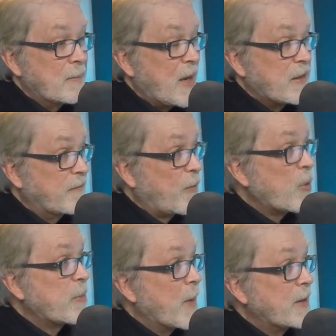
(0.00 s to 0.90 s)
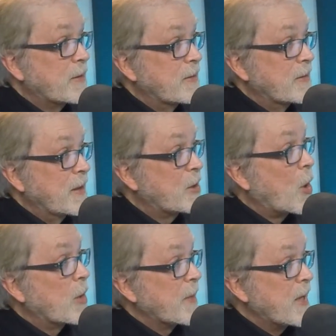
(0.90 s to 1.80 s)
About the fourth month, he
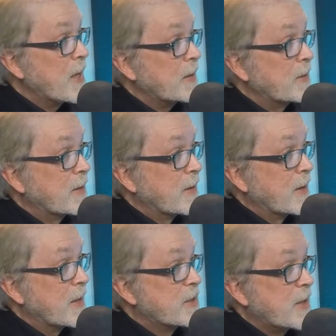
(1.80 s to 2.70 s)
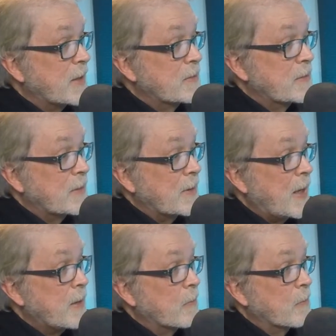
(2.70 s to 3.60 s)
called me in and said,
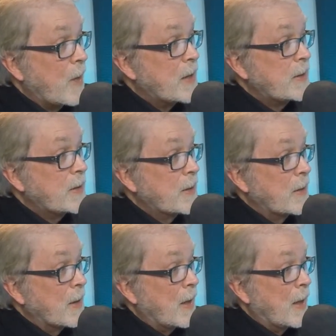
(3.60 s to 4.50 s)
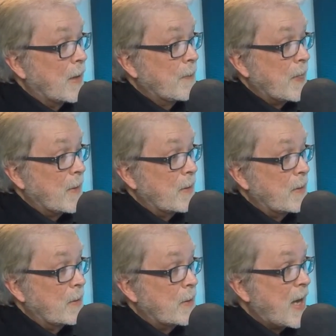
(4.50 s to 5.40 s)
hey, Randy,
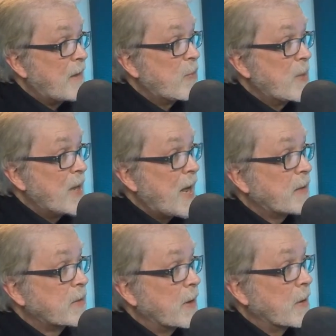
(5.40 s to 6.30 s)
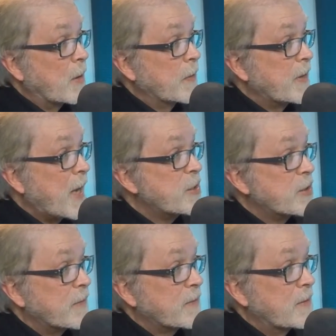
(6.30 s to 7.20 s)
you haven't been out there on the night
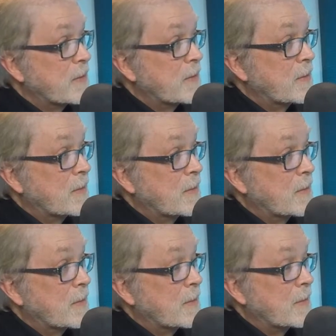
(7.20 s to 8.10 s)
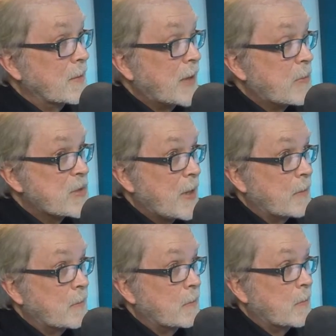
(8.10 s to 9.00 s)
shift. And I was
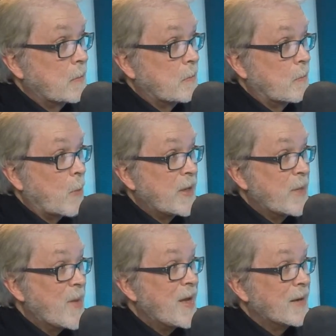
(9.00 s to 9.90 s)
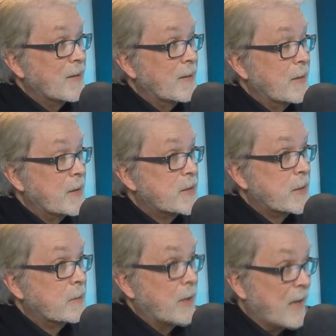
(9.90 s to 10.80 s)
like, well, what do you mean? And he
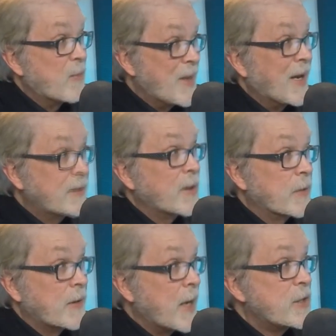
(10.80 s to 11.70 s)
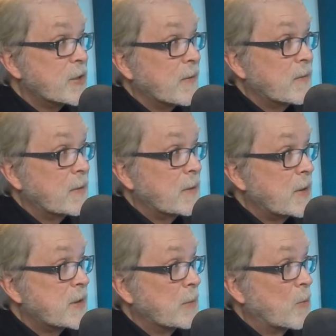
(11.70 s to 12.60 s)
said, you haven't been out there on the night shift.
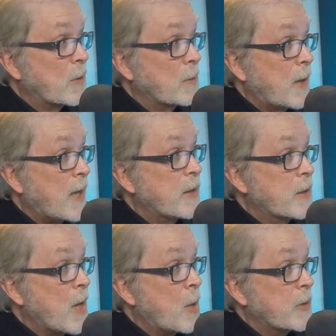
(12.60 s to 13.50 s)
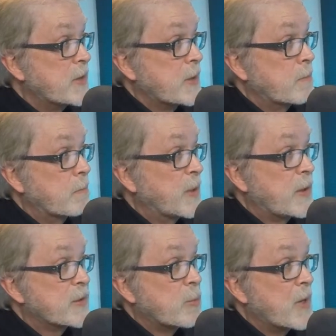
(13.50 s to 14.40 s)
I said, well, how do you know? And he said,
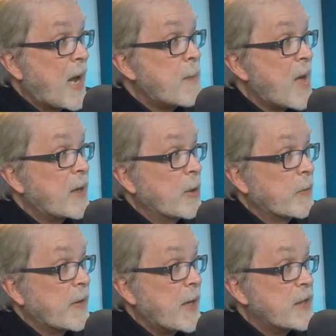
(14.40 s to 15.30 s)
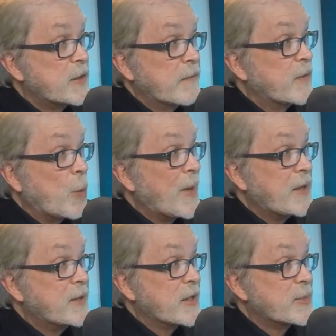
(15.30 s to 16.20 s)
because when I'm out here on the night shift,
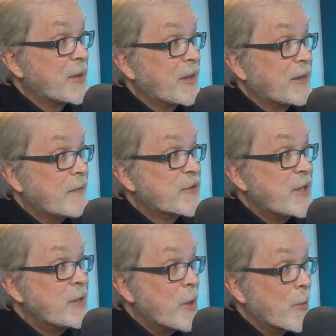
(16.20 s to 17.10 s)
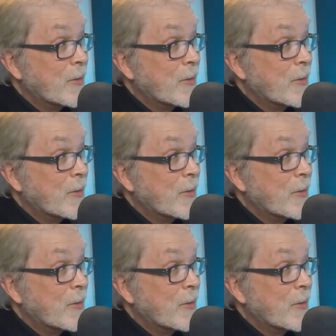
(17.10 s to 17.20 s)
nobody tells me that they've seen you.